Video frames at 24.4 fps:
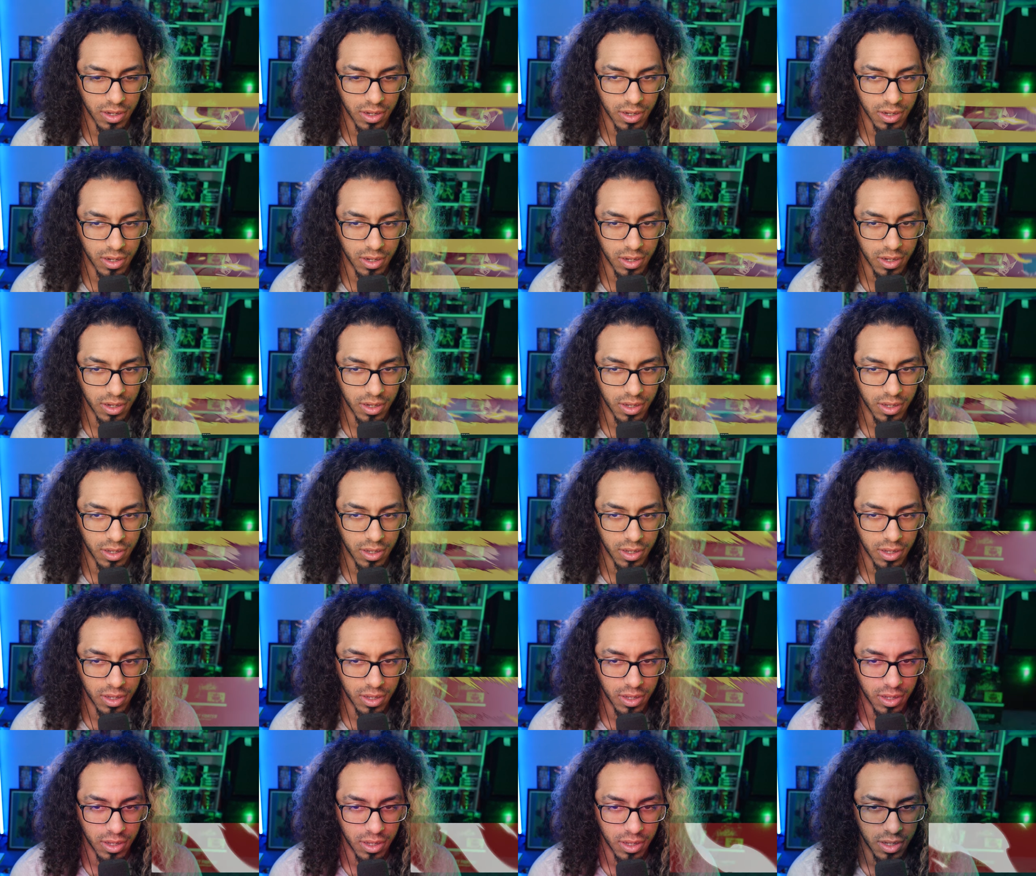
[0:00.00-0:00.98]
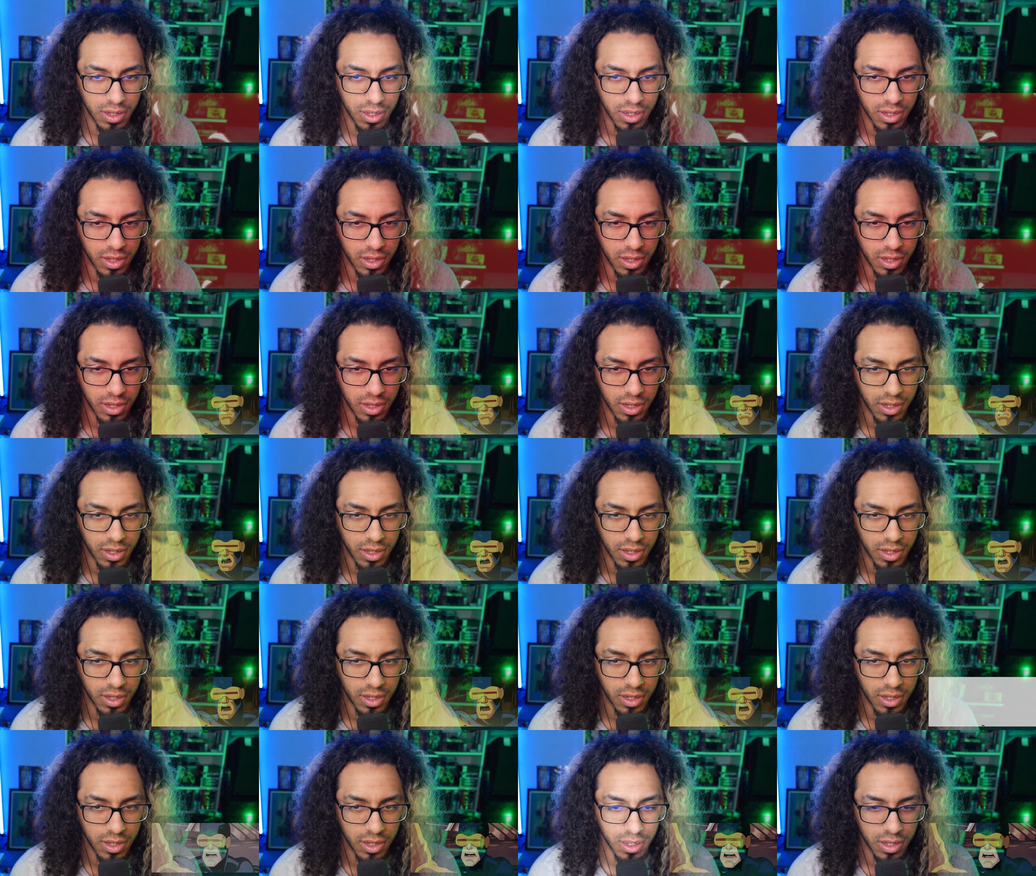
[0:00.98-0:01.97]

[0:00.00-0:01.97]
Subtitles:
(no one is talking)